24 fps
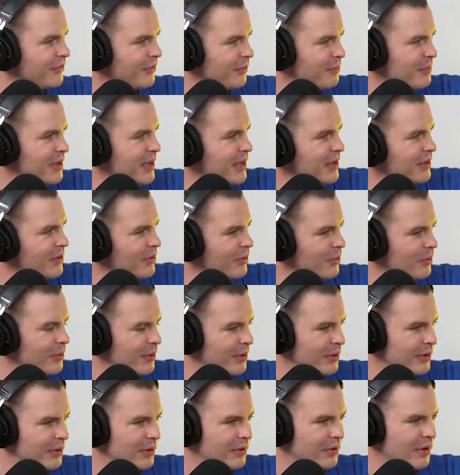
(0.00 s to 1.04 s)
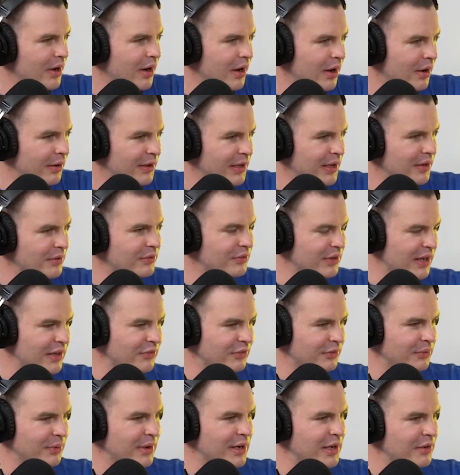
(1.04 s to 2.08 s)
me and you were getting Jason
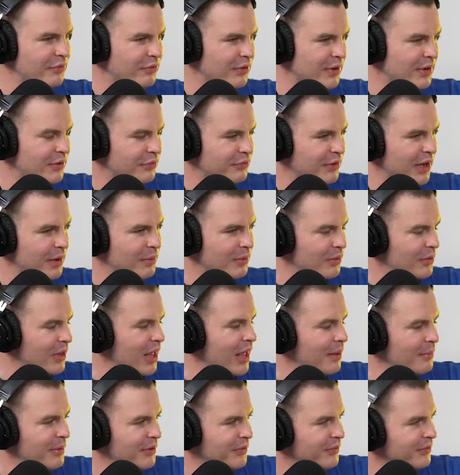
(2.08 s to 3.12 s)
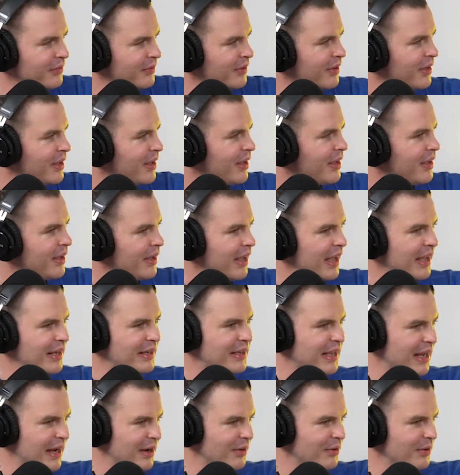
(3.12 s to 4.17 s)
ready for his fight with Lamas, and
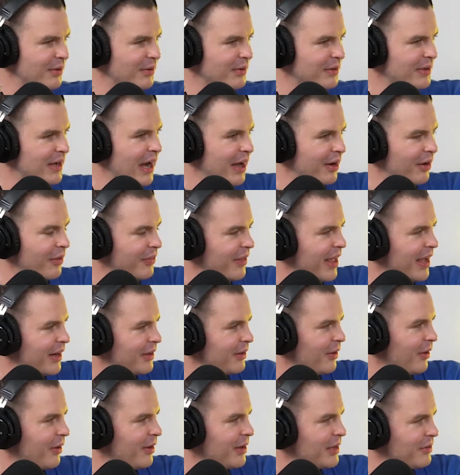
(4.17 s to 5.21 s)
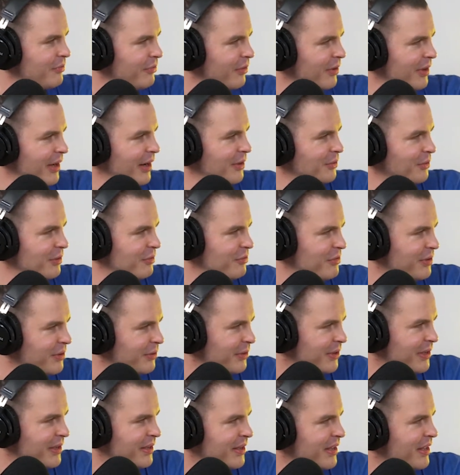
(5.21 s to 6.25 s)
Kattar got on that card. He fought Andre
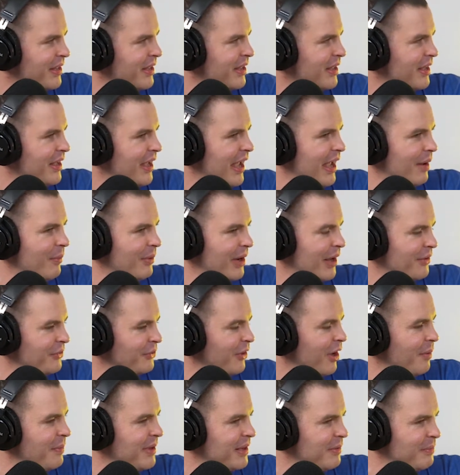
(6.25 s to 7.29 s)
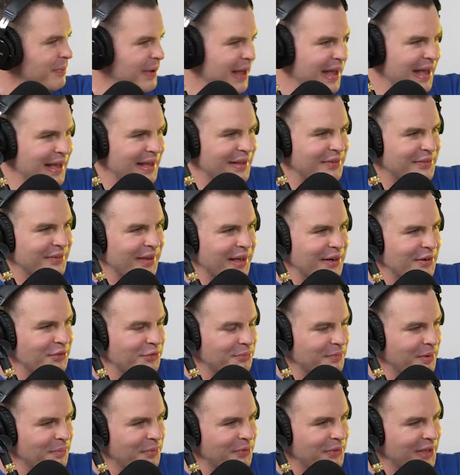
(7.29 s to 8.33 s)
Fili, and when I saw him hitting pads, I just
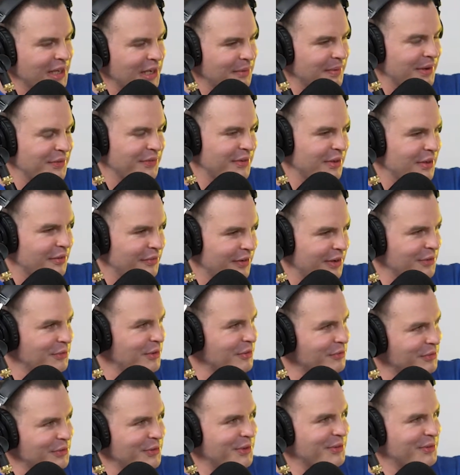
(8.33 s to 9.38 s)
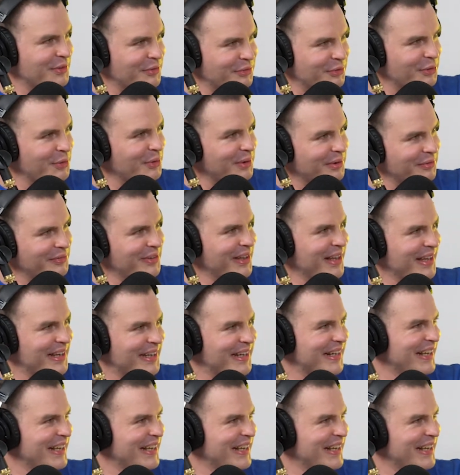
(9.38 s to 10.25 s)
remember thinking to myself, Andre Fili's in for a rough night.